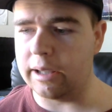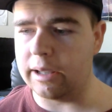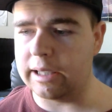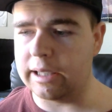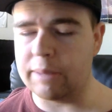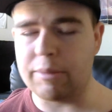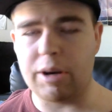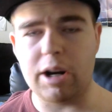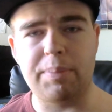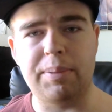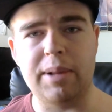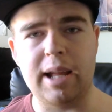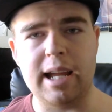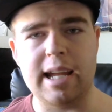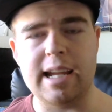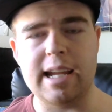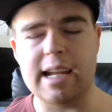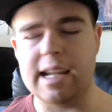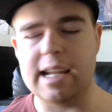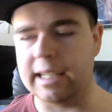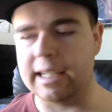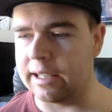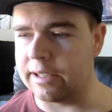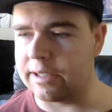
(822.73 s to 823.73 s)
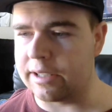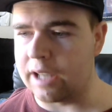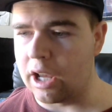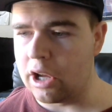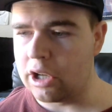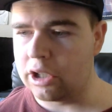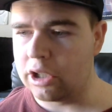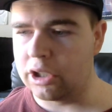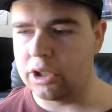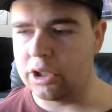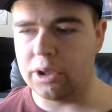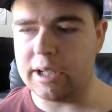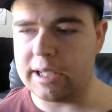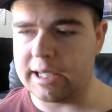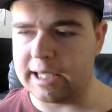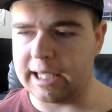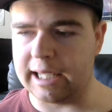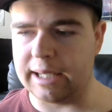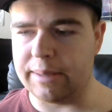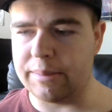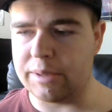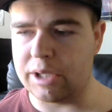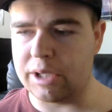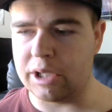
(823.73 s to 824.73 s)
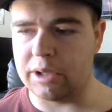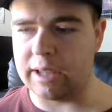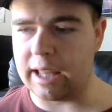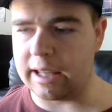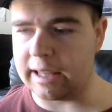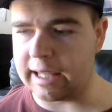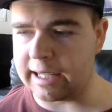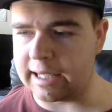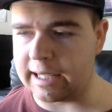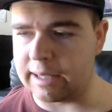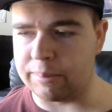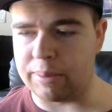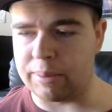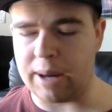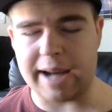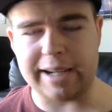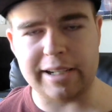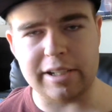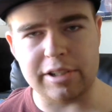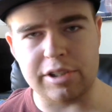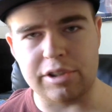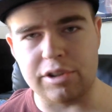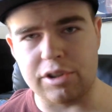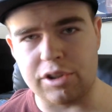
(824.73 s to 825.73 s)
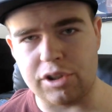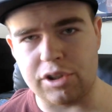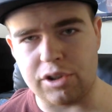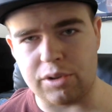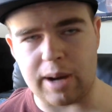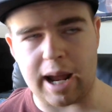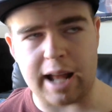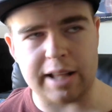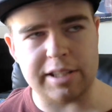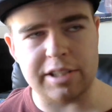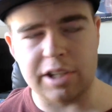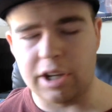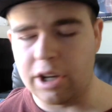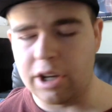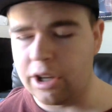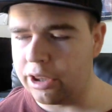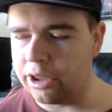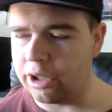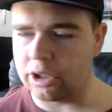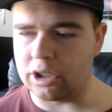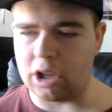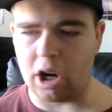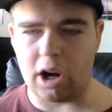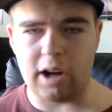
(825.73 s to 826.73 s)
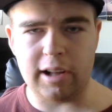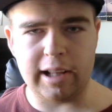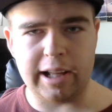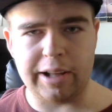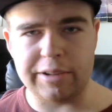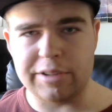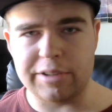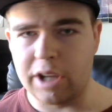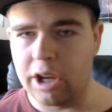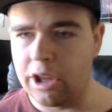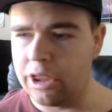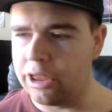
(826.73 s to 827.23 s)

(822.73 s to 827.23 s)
they want to play against good teams so that they can practice their strats, their callouts,